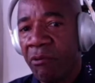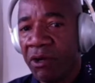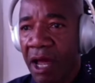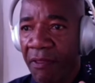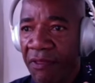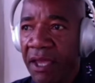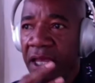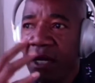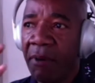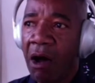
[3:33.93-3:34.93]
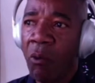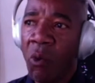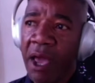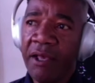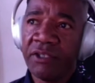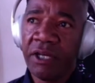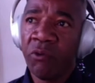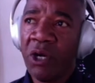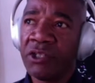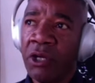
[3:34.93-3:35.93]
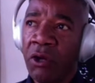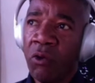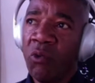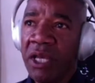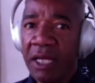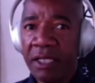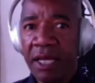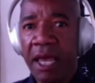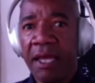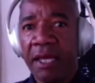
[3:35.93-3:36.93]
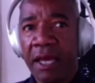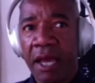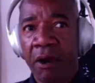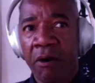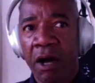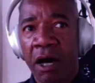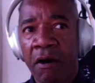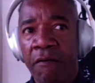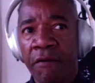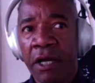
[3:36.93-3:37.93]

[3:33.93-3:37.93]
We're not thinking about ways in which we can take care of,